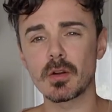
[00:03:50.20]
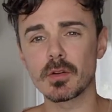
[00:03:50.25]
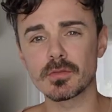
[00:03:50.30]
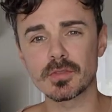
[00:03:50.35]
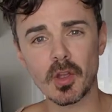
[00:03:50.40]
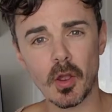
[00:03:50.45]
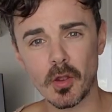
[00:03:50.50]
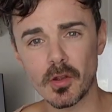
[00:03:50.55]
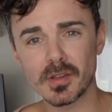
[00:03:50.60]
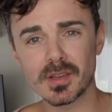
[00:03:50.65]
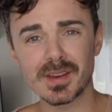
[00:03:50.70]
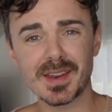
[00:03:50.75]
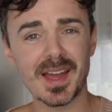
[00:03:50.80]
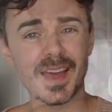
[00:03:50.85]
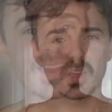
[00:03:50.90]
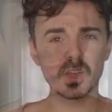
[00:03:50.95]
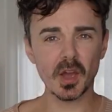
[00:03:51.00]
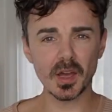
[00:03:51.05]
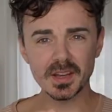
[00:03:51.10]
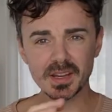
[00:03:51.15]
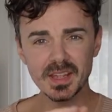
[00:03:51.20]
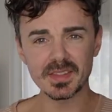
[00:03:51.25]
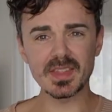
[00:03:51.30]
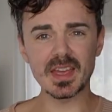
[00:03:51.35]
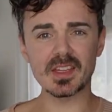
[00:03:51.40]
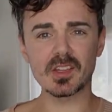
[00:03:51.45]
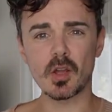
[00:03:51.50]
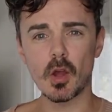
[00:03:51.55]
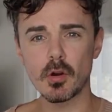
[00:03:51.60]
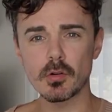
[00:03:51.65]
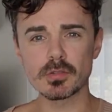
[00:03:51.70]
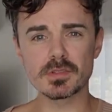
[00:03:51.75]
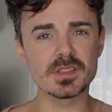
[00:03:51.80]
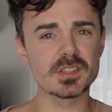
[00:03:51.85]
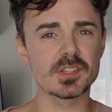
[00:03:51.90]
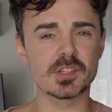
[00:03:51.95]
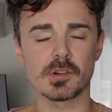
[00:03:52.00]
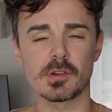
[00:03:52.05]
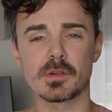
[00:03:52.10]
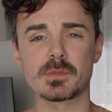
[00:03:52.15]
of coconut, kind of get that golden
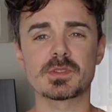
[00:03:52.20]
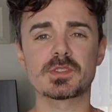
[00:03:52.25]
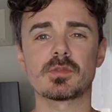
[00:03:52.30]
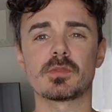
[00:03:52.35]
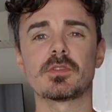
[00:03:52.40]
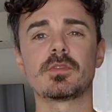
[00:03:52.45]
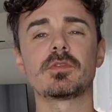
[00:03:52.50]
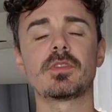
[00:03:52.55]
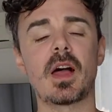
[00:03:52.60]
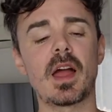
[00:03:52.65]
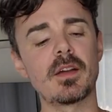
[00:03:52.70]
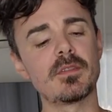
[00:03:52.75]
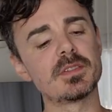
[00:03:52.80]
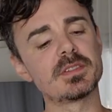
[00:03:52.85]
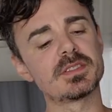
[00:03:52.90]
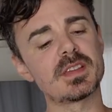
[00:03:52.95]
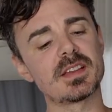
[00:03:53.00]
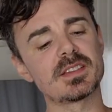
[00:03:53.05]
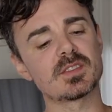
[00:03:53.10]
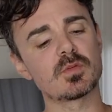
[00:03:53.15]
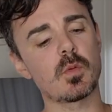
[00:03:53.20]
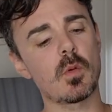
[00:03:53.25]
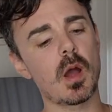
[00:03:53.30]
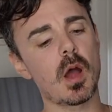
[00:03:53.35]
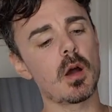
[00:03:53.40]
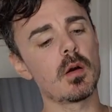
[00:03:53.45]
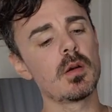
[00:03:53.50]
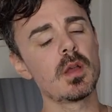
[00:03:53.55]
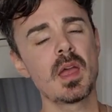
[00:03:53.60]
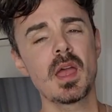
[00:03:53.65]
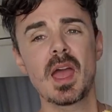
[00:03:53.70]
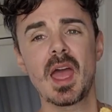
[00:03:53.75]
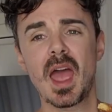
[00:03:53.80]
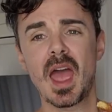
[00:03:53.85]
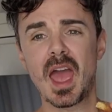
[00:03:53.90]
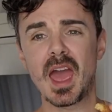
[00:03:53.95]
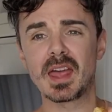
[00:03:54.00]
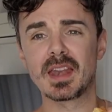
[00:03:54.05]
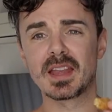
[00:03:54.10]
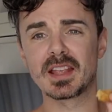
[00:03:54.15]
syrup sort of flavors as well,
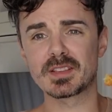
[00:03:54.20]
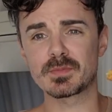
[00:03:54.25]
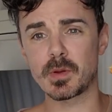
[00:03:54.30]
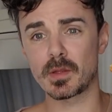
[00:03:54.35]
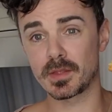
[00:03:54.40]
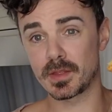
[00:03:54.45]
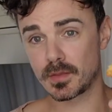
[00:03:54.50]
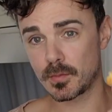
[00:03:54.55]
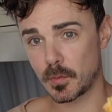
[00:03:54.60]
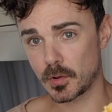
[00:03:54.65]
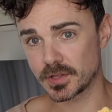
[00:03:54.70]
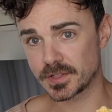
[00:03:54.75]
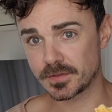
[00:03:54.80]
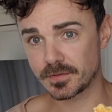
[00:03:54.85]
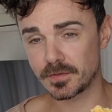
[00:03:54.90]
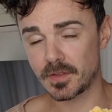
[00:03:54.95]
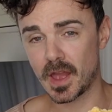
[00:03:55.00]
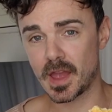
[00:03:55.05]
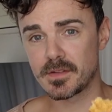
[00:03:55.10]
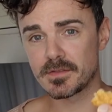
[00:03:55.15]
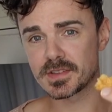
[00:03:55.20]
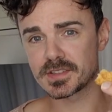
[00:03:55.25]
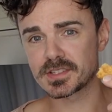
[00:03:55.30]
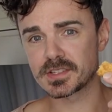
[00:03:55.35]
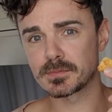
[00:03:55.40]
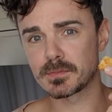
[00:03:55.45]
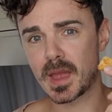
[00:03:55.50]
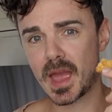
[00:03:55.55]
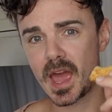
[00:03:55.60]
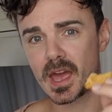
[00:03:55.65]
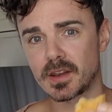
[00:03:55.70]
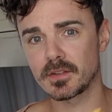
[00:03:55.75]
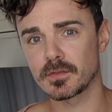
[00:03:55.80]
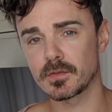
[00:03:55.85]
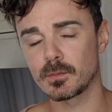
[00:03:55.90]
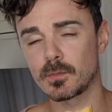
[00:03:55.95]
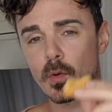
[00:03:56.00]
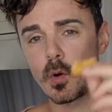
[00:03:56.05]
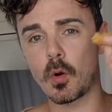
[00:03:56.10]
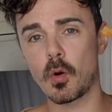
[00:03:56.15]
and is probably the most flavorsome out of
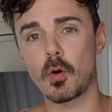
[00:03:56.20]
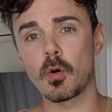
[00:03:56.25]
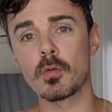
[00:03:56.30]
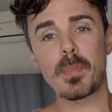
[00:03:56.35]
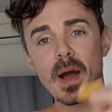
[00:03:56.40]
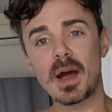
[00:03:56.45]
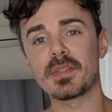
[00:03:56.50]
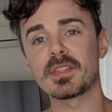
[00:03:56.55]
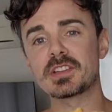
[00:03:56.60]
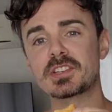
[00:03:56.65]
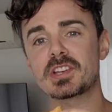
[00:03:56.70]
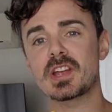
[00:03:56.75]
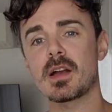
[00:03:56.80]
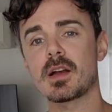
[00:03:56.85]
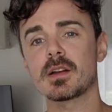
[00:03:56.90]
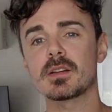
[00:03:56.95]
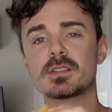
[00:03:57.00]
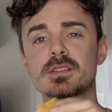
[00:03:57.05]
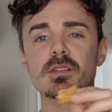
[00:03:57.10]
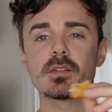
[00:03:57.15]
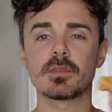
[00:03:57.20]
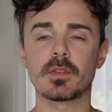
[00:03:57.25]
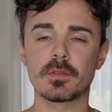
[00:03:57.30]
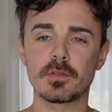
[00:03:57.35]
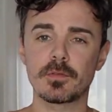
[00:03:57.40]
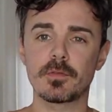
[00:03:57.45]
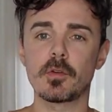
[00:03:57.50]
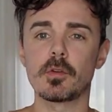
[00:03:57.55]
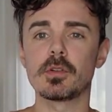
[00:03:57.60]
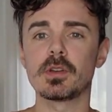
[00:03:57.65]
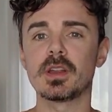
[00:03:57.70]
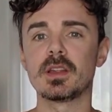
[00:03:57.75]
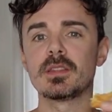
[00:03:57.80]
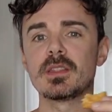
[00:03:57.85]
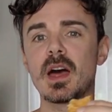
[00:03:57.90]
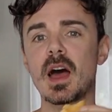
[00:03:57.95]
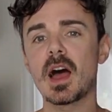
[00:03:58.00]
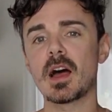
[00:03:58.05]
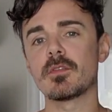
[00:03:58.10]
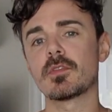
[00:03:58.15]
them all. But the chunks of the fruit in
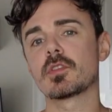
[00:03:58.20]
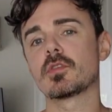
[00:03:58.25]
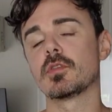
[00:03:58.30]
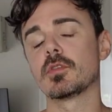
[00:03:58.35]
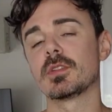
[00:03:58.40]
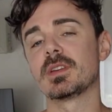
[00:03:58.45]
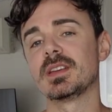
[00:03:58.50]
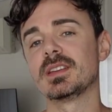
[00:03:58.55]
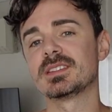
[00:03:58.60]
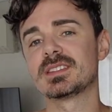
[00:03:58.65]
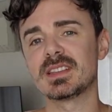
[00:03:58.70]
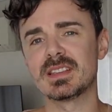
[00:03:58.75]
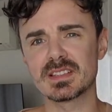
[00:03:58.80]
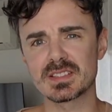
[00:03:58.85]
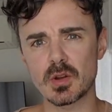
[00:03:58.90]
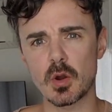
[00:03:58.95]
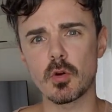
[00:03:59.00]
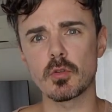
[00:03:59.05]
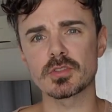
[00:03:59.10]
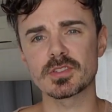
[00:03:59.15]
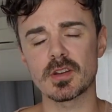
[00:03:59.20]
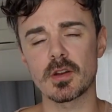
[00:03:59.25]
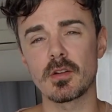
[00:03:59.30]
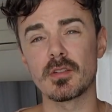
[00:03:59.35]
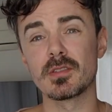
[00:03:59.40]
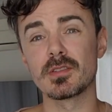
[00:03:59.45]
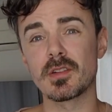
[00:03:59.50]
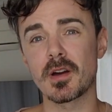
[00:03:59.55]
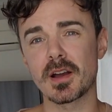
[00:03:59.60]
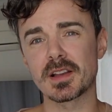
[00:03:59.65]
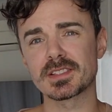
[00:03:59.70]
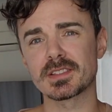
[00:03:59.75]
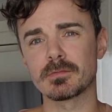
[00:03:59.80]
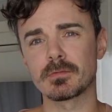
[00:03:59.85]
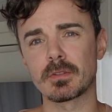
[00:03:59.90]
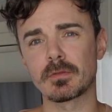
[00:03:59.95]
the other cookies is also nice and